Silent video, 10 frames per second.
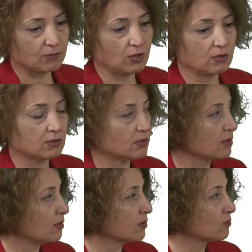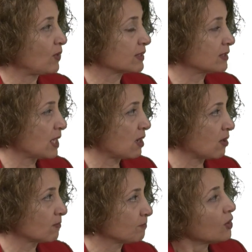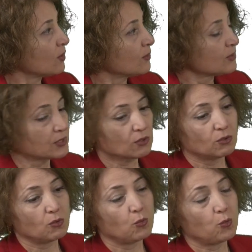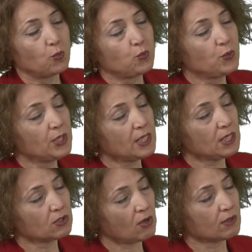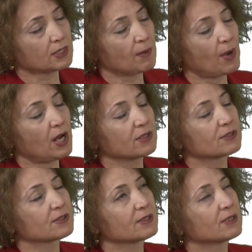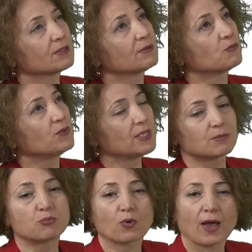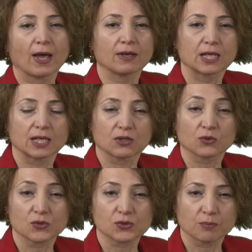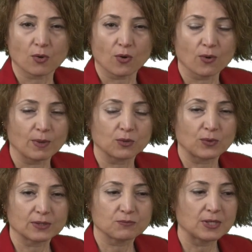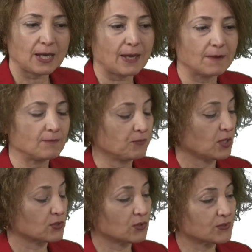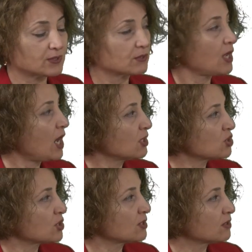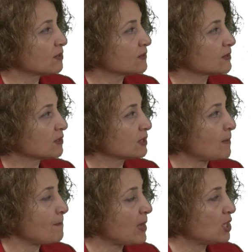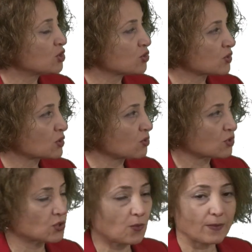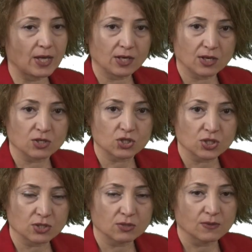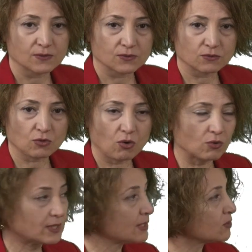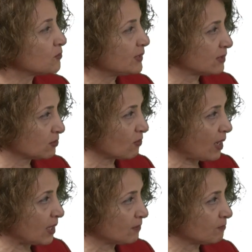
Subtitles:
on what they are. So we talked about wheat bran and endosperm and what we have. So starch is the major source of energy stored in the wheat grain,